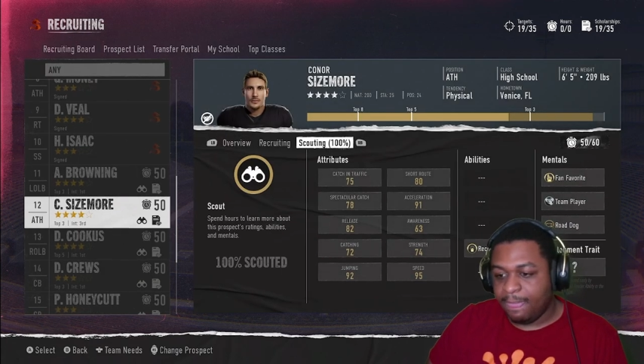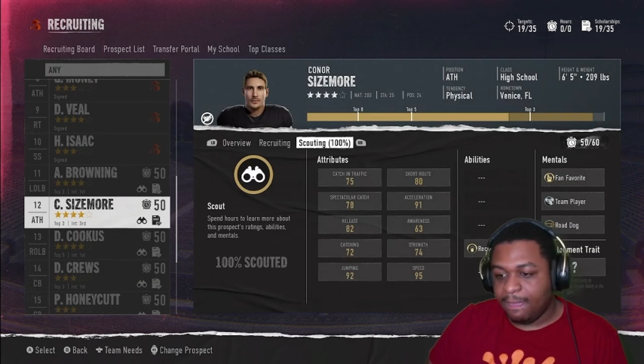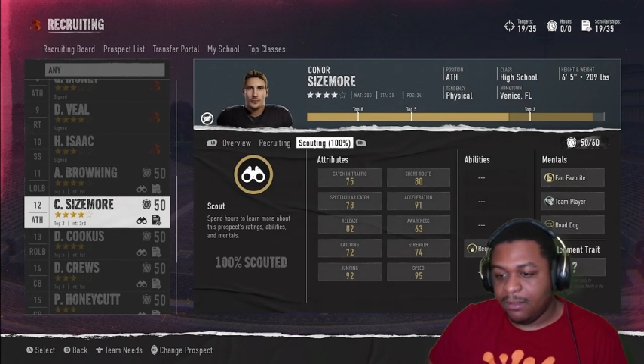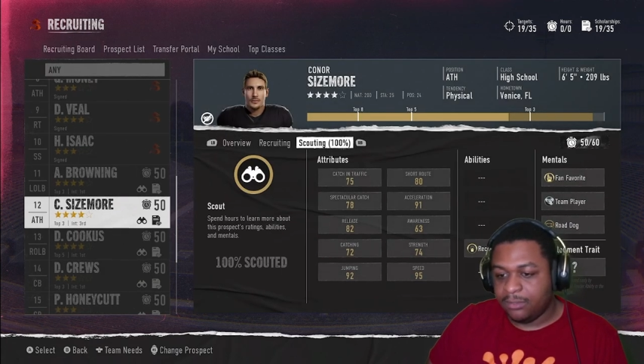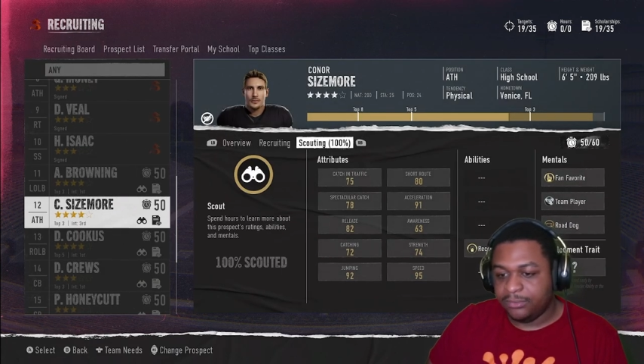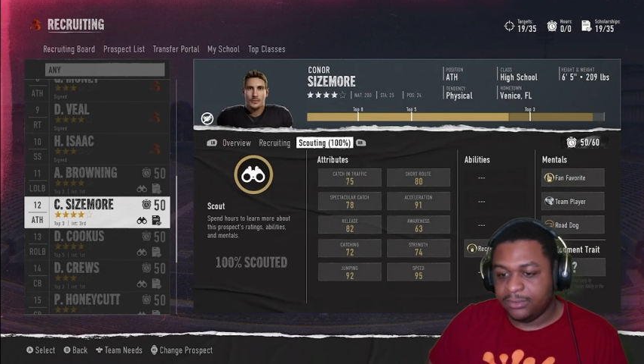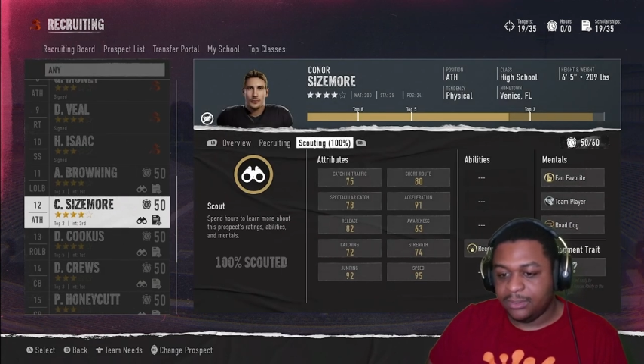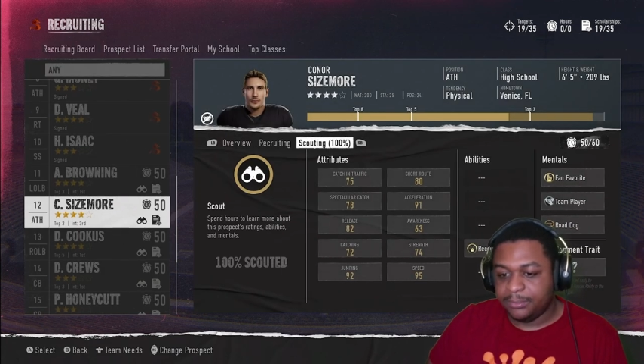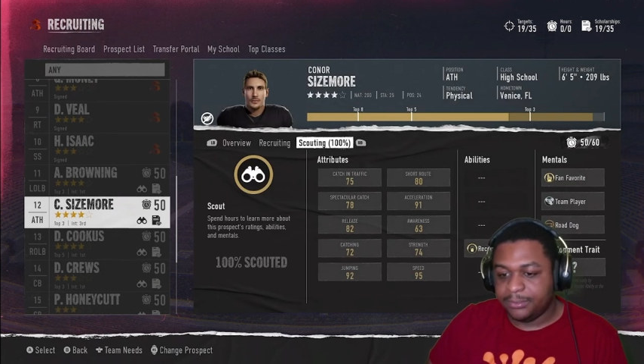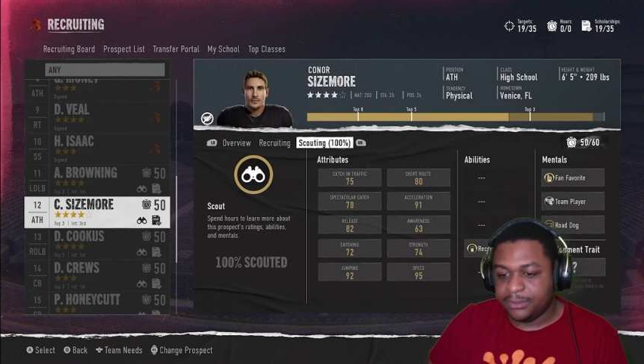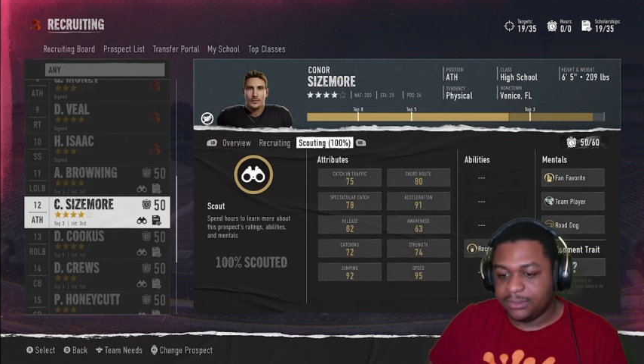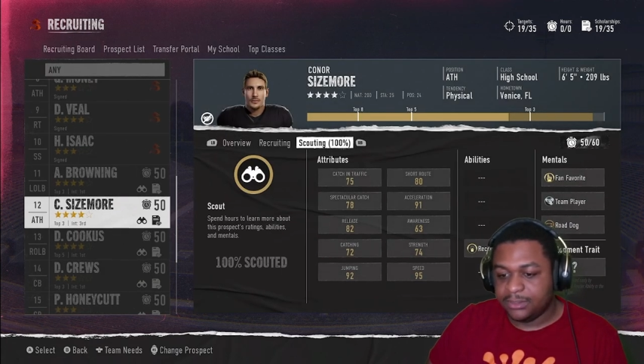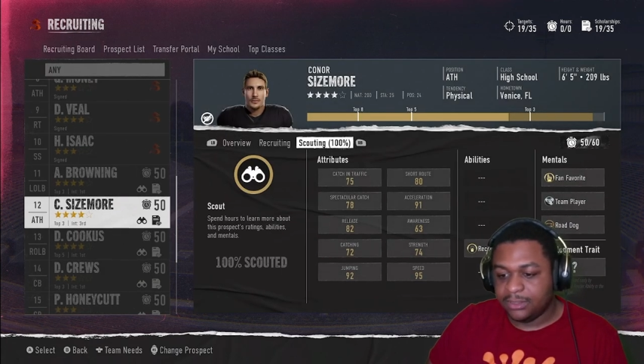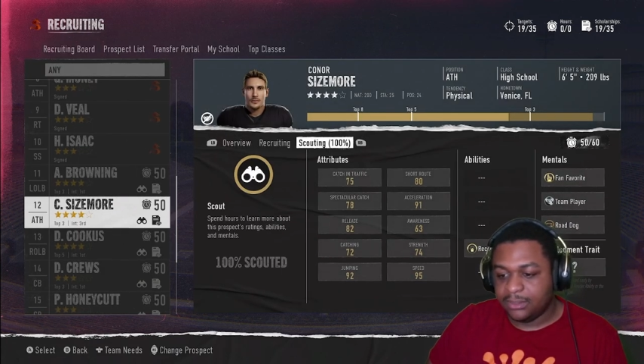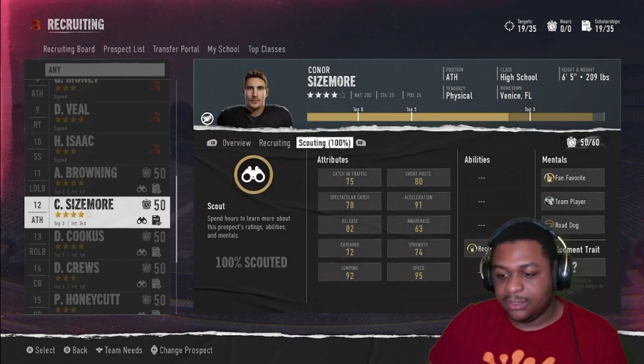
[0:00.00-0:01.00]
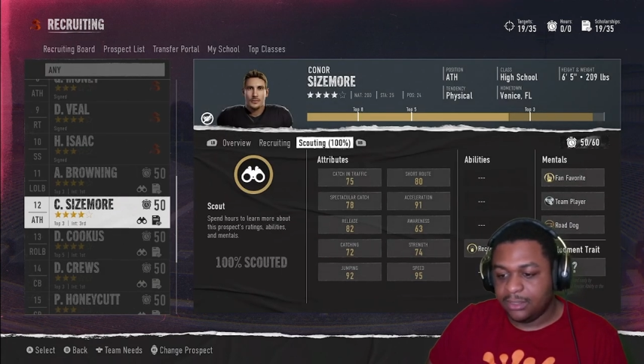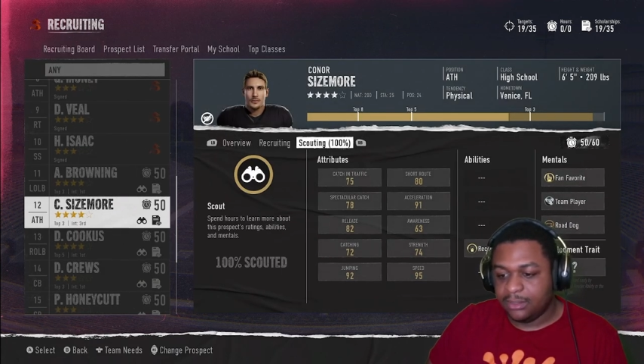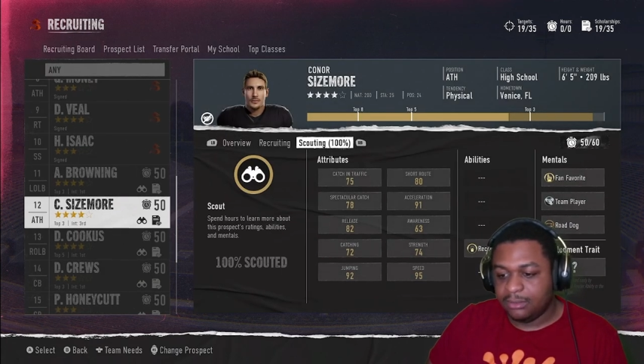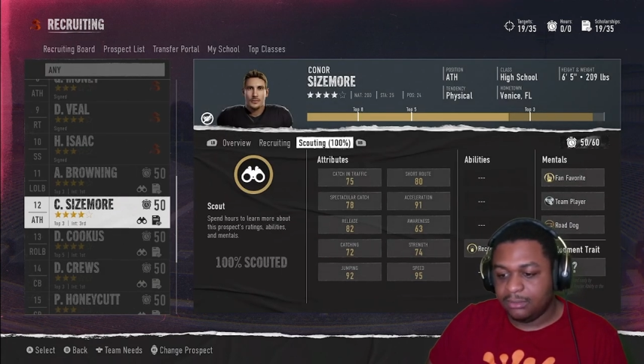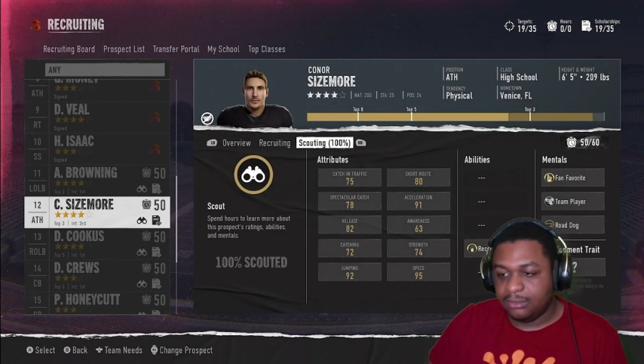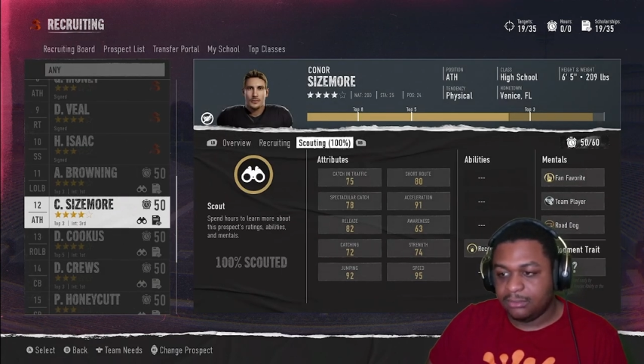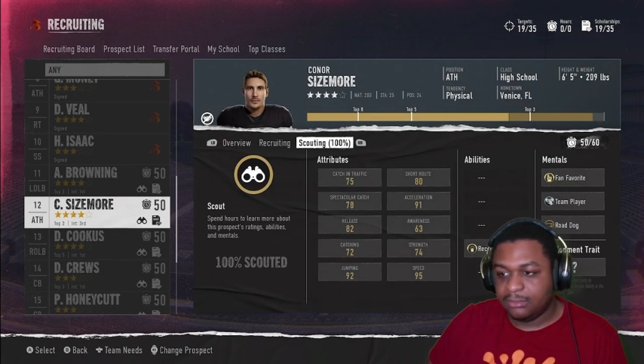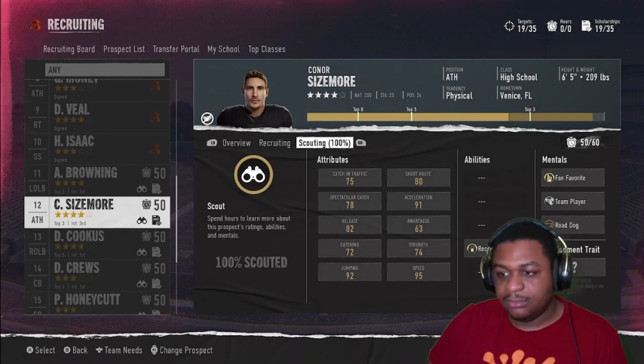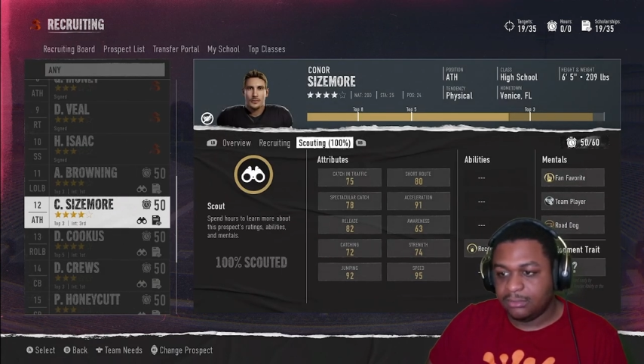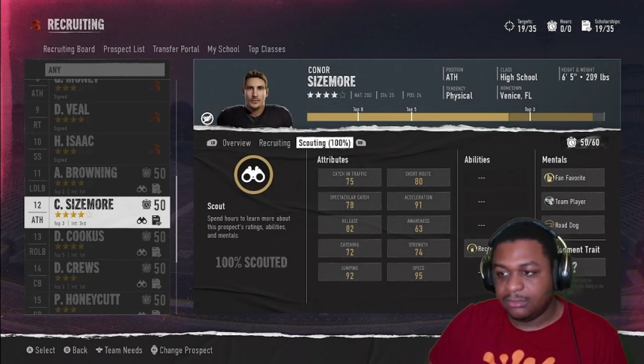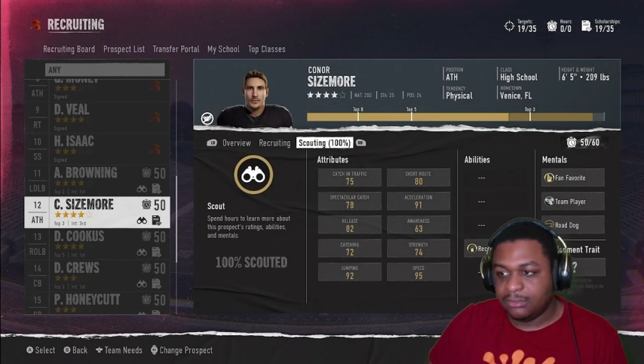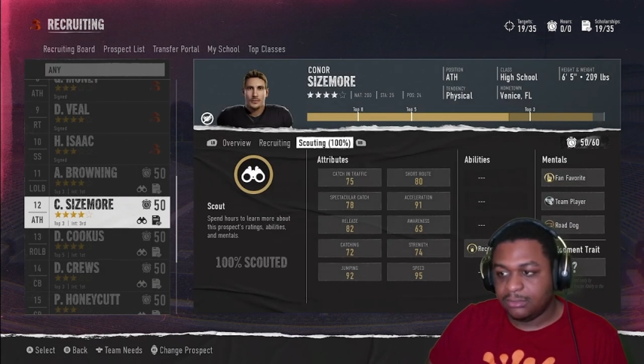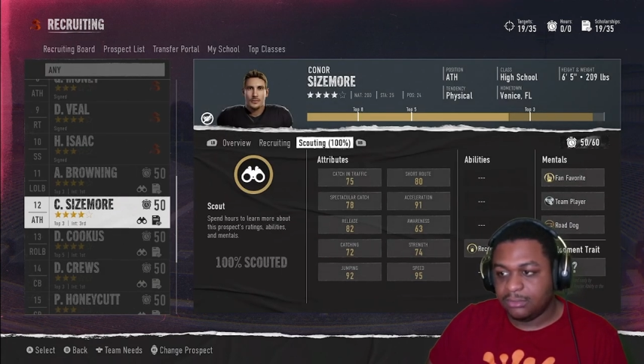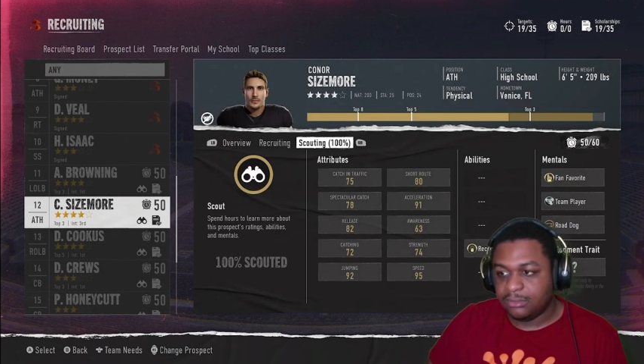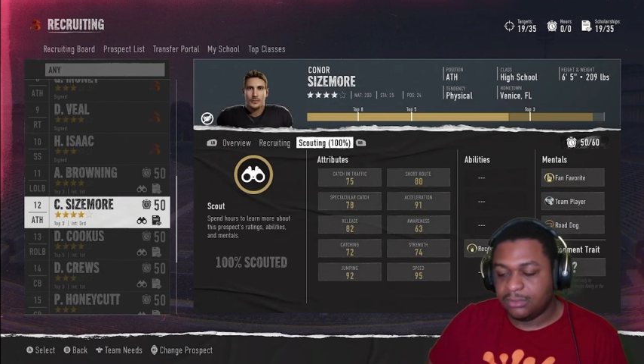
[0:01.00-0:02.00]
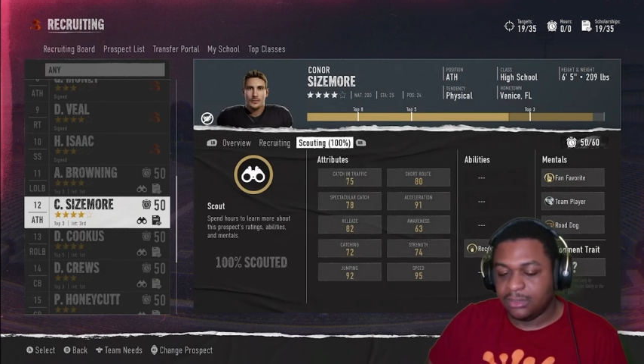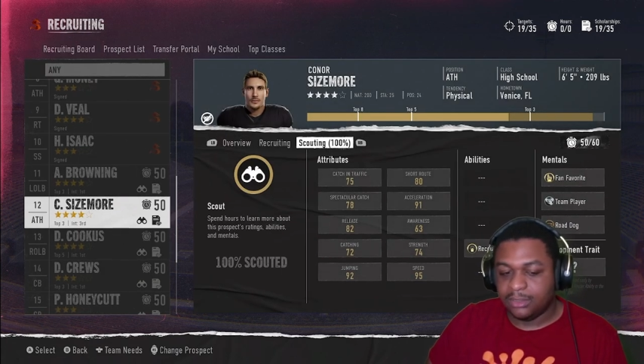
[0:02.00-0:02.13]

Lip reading: I'd really appreciate that. I